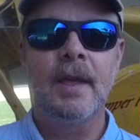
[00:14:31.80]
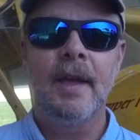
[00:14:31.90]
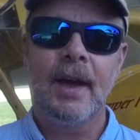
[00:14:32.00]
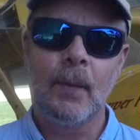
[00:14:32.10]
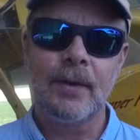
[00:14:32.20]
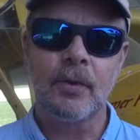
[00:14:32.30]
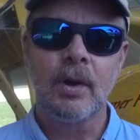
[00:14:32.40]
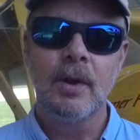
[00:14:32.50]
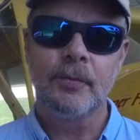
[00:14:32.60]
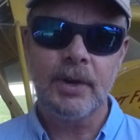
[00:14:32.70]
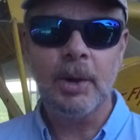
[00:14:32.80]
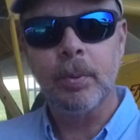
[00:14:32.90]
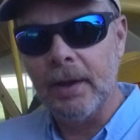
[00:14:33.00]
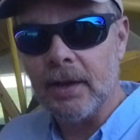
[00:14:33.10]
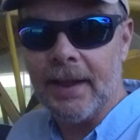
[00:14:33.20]
However, for an
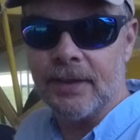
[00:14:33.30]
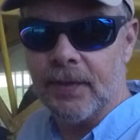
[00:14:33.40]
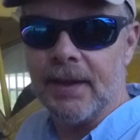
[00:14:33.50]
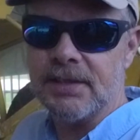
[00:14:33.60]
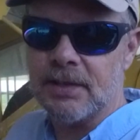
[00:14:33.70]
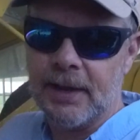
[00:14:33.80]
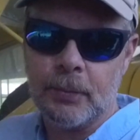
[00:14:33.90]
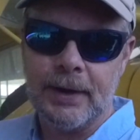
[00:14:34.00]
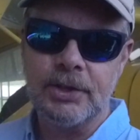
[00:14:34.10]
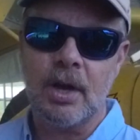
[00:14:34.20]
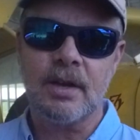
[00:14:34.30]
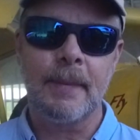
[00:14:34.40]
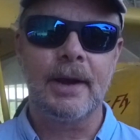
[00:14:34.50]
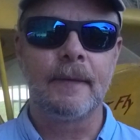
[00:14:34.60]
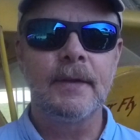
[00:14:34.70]
airplane like this, like what I talk
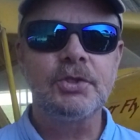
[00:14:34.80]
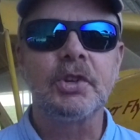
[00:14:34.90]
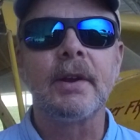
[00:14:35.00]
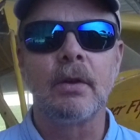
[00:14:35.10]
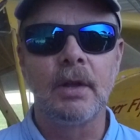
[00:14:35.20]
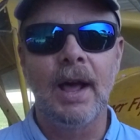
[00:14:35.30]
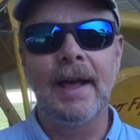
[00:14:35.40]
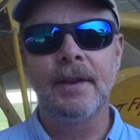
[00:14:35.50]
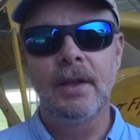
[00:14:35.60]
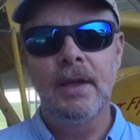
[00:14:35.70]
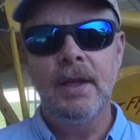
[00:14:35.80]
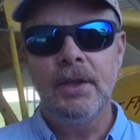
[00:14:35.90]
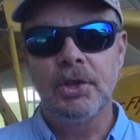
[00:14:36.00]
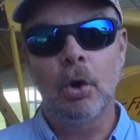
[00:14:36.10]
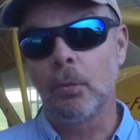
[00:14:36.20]
about on this channel a lot,
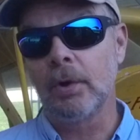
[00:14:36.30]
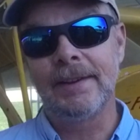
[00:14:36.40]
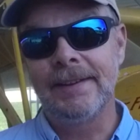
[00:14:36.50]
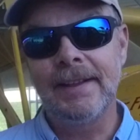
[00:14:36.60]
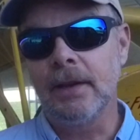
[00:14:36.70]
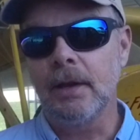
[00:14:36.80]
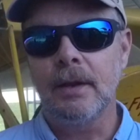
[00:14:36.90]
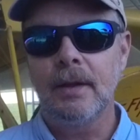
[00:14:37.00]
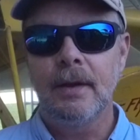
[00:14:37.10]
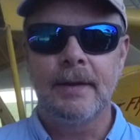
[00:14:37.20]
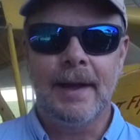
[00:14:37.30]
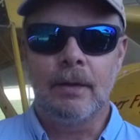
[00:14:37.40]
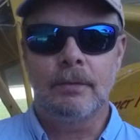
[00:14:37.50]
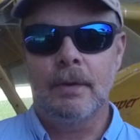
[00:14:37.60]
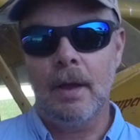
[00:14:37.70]
you don't really need it. Now,
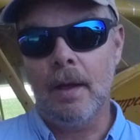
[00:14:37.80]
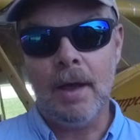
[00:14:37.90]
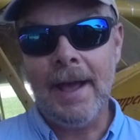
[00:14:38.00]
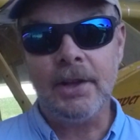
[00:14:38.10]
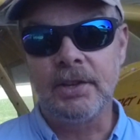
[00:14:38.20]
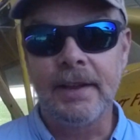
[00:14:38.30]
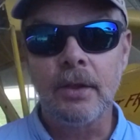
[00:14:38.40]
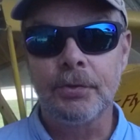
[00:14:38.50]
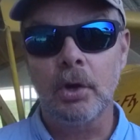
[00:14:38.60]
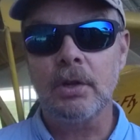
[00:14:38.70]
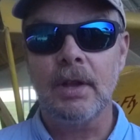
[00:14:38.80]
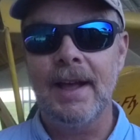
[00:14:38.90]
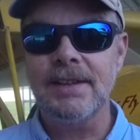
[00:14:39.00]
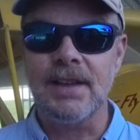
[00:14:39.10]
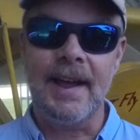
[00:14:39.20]
I could get a third
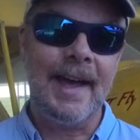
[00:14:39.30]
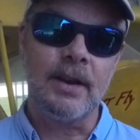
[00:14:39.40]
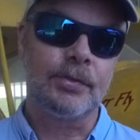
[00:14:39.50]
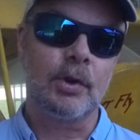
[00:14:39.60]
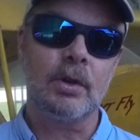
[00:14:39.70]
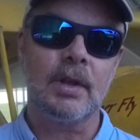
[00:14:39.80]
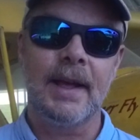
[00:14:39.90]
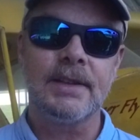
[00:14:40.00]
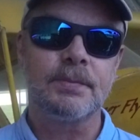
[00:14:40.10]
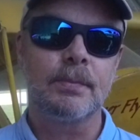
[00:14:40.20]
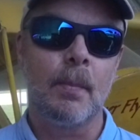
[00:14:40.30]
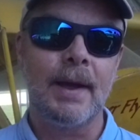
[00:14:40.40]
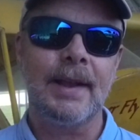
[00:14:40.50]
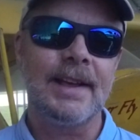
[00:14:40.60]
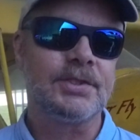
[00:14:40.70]
class. I had a third class.
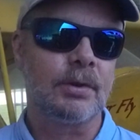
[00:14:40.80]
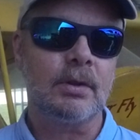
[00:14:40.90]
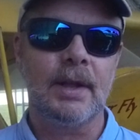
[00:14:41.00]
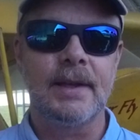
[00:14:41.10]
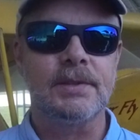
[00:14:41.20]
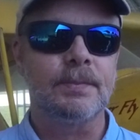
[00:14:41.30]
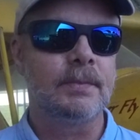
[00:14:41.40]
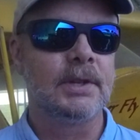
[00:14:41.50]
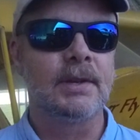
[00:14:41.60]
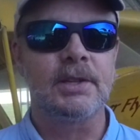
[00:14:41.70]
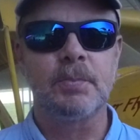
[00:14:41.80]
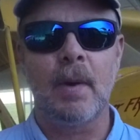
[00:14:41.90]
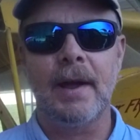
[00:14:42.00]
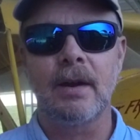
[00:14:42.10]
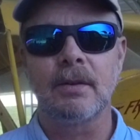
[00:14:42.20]
My last third class didn't
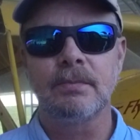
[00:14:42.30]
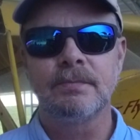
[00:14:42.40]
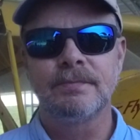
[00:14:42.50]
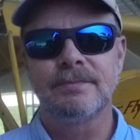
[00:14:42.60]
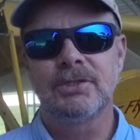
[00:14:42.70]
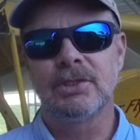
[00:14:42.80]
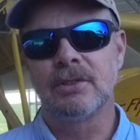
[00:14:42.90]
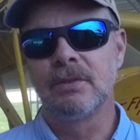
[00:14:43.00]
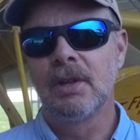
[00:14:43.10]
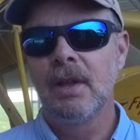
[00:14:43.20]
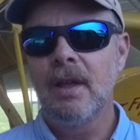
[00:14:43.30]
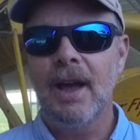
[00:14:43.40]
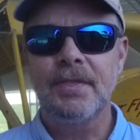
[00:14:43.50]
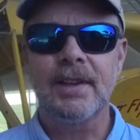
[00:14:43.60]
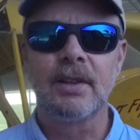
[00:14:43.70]
expire until
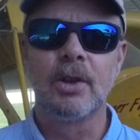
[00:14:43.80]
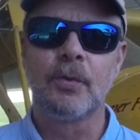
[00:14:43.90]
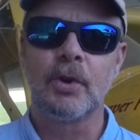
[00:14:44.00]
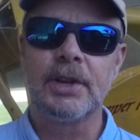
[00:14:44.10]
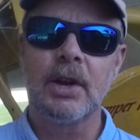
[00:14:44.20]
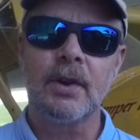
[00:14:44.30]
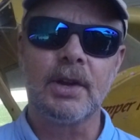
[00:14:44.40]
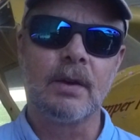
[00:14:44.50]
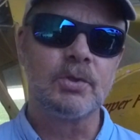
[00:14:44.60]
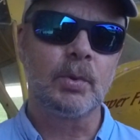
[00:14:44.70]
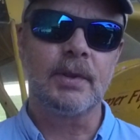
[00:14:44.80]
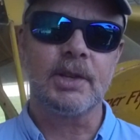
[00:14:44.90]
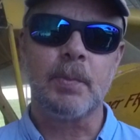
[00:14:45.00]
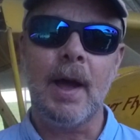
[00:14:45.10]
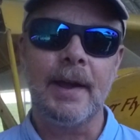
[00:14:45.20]
I think a little over a year ago was when it
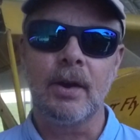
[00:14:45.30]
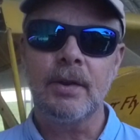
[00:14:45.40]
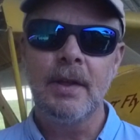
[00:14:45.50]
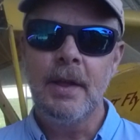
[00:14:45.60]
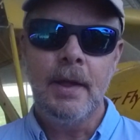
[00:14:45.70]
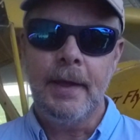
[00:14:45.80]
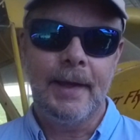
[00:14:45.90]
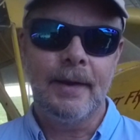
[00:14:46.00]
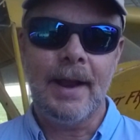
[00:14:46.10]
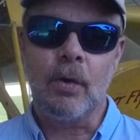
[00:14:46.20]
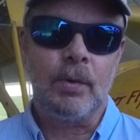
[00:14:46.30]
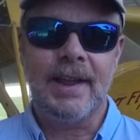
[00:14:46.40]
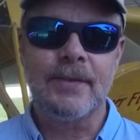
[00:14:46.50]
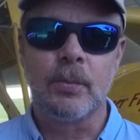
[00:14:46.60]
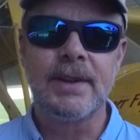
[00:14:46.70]
expired. And I don't really
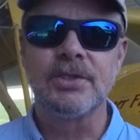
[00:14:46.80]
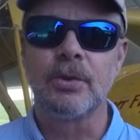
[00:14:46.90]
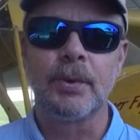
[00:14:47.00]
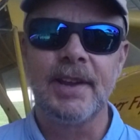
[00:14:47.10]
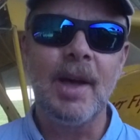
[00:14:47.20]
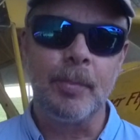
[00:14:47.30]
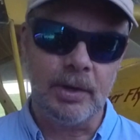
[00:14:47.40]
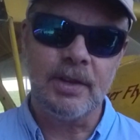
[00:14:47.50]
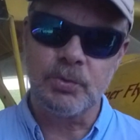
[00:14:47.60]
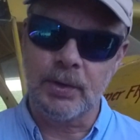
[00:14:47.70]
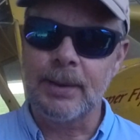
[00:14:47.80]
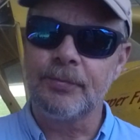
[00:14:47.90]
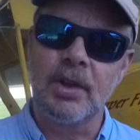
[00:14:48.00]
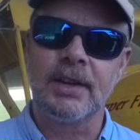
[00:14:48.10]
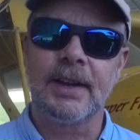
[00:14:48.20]
have a reason to re-up it because what I'm
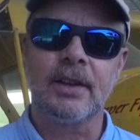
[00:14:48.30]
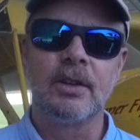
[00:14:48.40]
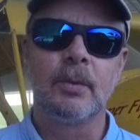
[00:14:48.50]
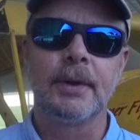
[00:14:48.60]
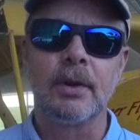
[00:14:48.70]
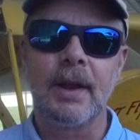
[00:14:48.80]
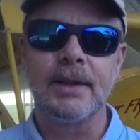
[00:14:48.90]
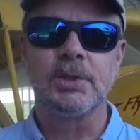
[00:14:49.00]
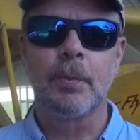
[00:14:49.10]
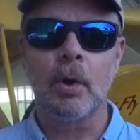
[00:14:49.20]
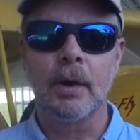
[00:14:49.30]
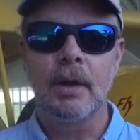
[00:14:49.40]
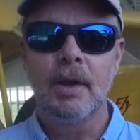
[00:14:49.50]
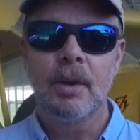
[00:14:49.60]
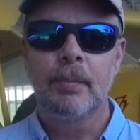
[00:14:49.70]
flying I can do under light
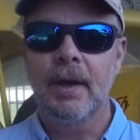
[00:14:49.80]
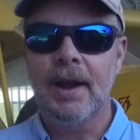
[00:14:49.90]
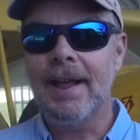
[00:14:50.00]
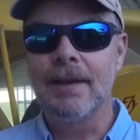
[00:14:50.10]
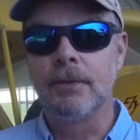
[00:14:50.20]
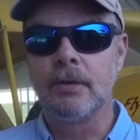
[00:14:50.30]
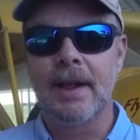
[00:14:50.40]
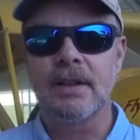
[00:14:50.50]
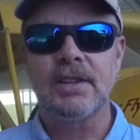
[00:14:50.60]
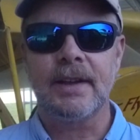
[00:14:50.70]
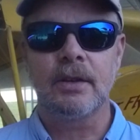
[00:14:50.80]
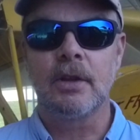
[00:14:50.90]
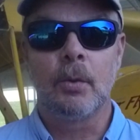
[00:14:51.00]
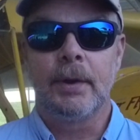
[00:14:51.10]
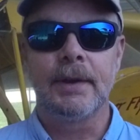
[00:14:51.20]
sport, but I have no doubts I could
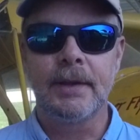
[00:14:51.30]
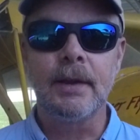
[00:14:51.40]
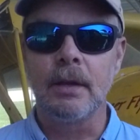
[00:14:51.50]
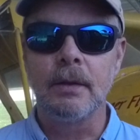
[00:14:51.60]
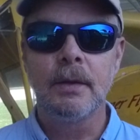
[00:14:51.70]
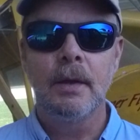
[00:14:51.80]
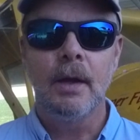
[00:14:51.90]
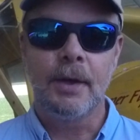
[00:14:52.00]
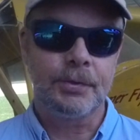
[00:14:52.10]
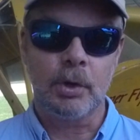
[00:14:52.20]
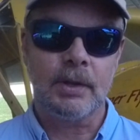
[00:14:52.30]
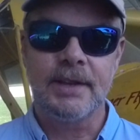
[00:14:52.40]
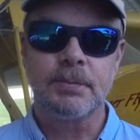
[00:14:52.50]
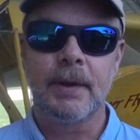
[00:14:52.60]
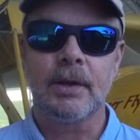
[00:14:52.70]
go in and get a third
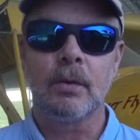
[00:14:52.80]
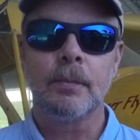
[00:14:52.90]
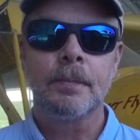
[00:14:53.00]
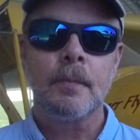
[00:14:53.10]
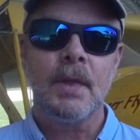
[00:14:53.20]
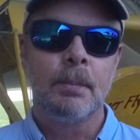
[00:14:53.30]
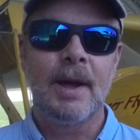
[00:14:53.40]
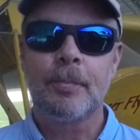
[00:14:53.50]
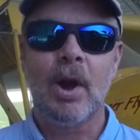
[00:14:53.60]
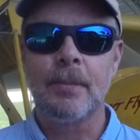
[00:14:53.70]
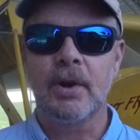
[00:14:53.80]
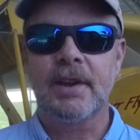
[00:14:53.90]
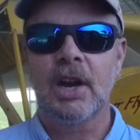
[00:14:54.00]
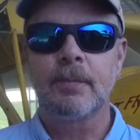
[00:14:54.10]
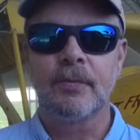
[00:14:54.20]
class medical. My primary
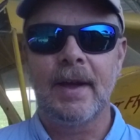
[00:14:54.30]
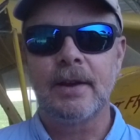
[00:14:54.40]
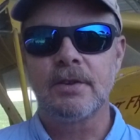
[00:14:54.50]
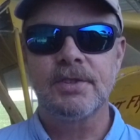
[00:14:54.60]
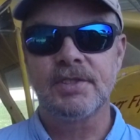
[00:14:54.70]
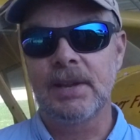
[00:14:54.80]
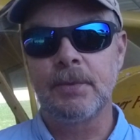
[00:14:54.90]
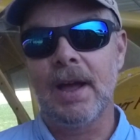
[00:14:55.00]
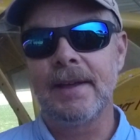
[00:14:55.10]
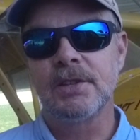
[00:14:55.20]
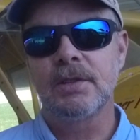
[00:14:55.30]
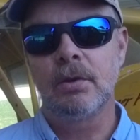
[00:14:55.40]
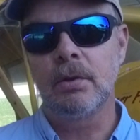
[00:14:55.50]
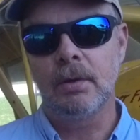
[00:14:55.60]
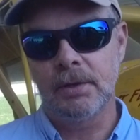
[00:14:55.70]
care provider is the same guy as
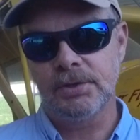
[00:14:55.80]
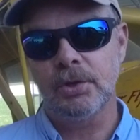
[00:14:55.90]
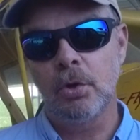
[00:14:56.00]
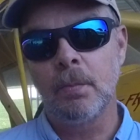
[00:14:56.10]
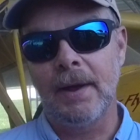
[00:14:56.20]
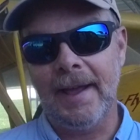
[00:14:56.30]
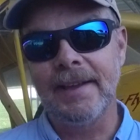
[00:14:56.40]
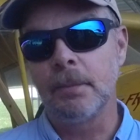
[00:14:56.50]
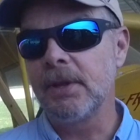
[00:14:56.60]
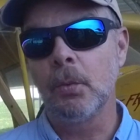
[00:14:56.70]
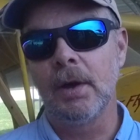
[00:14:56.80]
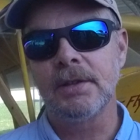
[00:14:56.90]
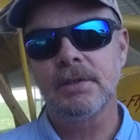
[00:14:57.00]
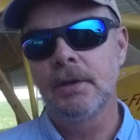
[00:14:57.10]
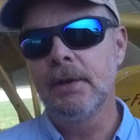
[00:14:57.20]
who my AME
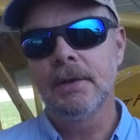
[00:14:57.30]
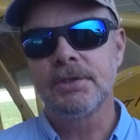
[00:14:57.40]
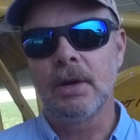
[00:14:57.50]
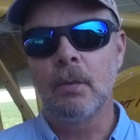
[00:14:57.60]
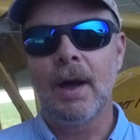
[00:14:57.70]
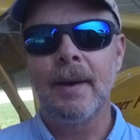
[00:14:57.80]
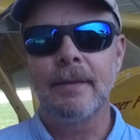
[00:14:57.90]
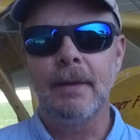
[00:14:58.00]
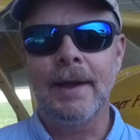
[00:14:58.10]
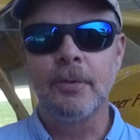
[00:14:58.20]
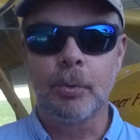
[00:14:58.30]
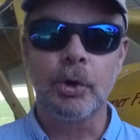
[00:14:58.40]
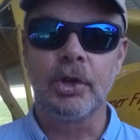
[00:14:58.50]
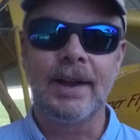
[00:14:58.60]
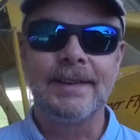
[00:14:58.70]
was. So I have a pretty
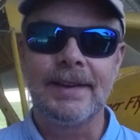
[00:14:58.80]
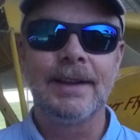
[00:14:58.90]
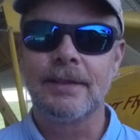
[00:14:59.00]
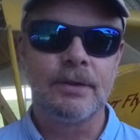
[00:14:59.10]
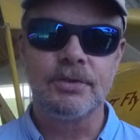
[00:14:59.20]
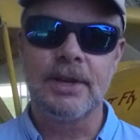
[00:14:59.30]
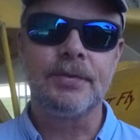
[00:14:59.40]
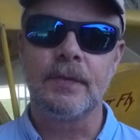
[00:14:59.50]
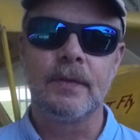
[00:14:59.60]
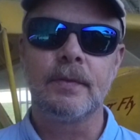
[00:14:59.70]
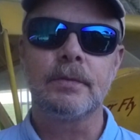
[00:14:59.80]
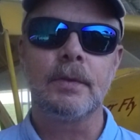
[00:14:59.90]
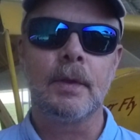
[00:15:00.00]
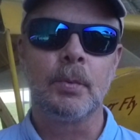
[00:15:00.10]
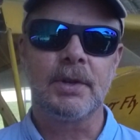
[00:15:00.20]
good idea that there's
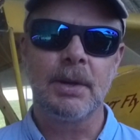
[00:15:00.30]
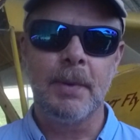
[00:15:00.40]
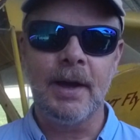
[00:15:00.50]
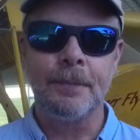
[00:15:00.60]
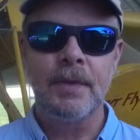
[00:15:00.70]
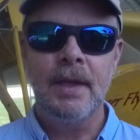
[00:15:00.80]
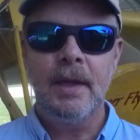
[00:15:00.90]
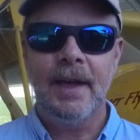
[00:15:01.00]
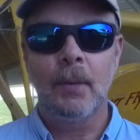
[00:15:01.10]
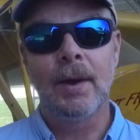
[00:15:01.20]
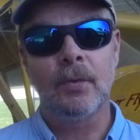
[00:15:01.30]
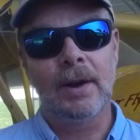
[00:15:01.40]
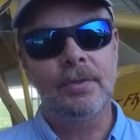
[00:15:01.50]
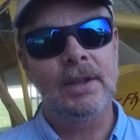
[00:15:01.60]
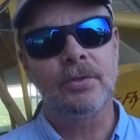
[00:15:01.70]
nothing that would come up. However,
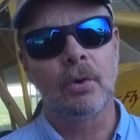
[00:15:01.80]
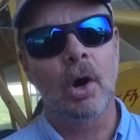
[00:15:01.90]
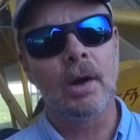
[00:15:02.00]
I think there are